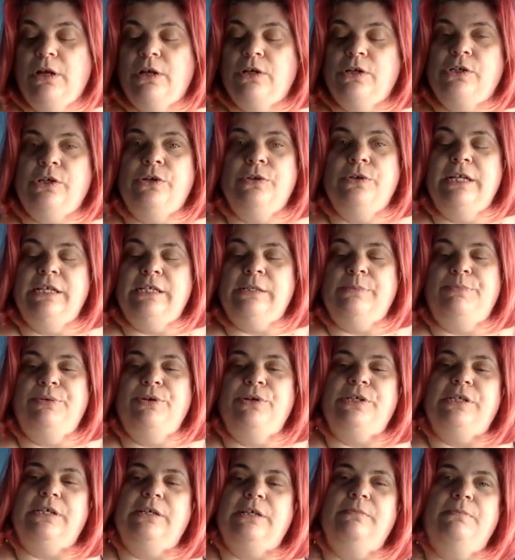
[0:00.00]
So this
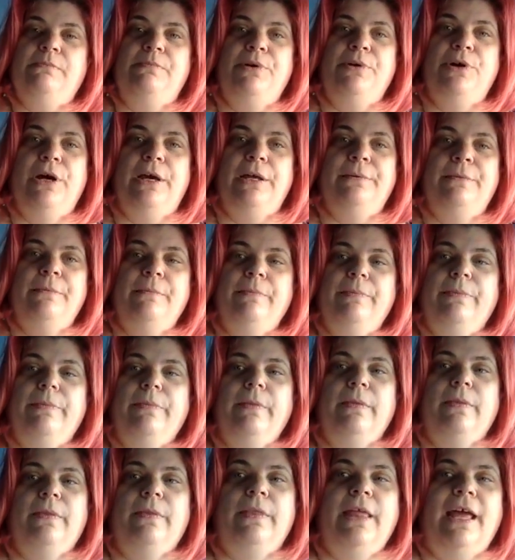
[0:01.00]
person put,
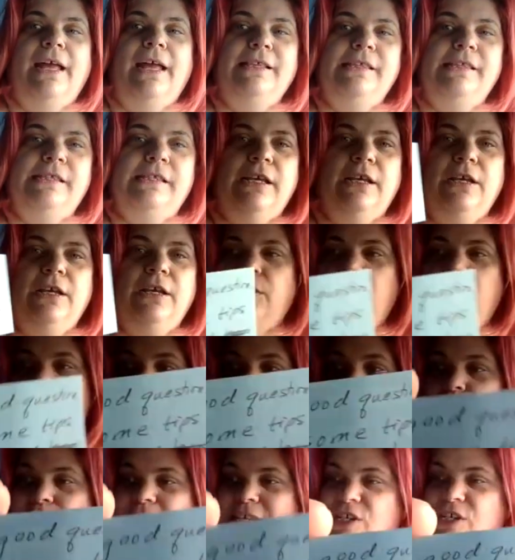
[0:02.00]
that's a good
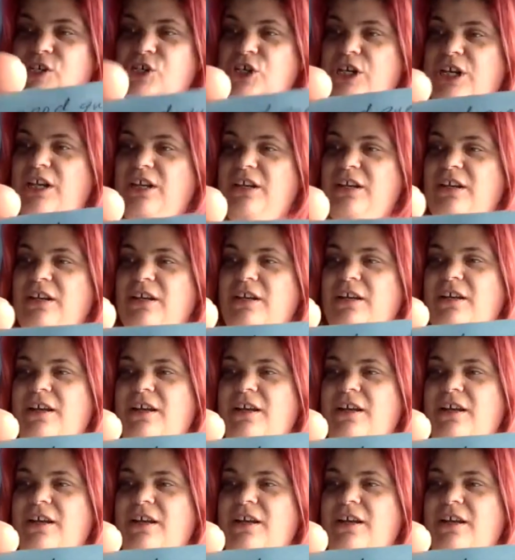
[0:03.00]
question.